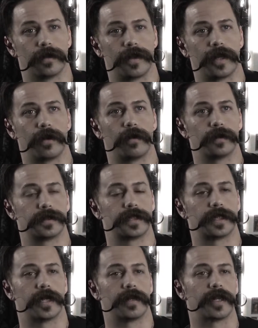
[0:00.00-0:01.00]
they don't
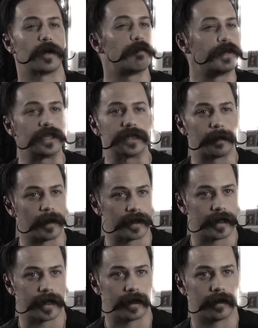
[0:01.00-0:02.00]
build up on
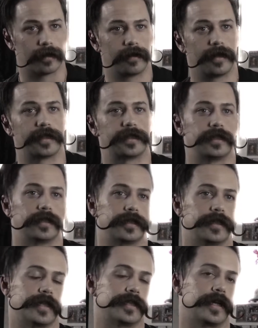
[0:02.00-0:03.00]
the hair. They
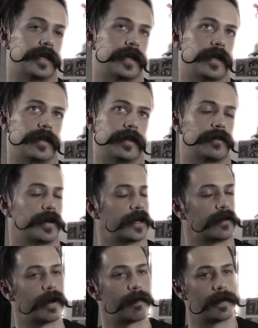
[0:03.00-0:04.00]
create
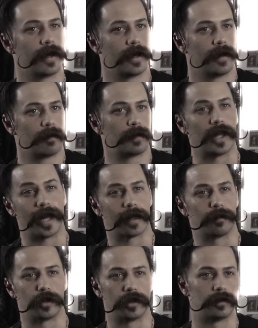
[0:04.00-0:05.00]
a great
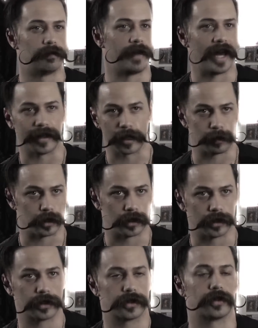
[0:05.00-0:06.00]
pliable,
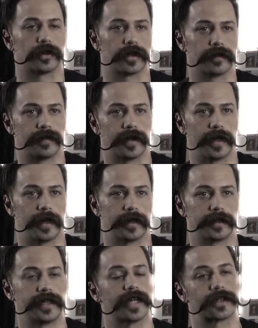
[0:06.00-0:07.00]
malleable sort of
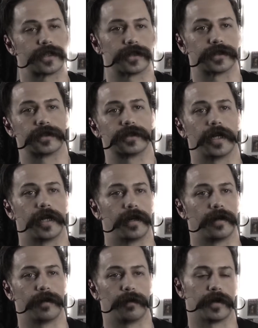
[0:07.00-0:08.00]
textures
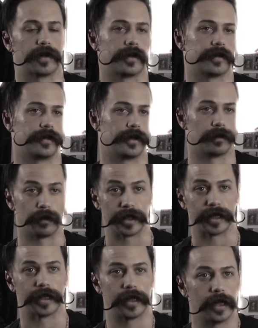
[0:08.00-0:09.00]
where you can
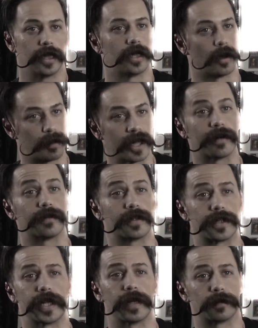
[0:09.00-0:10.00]
really play with
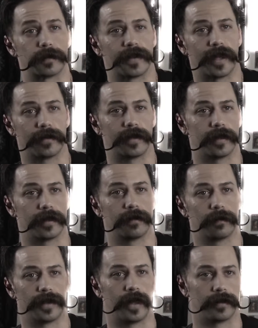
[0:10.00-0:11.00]
the shapes without
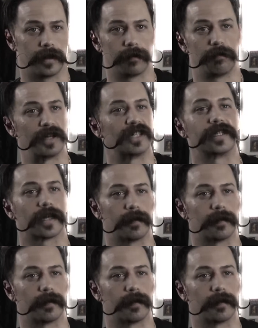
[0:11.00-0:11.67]
them building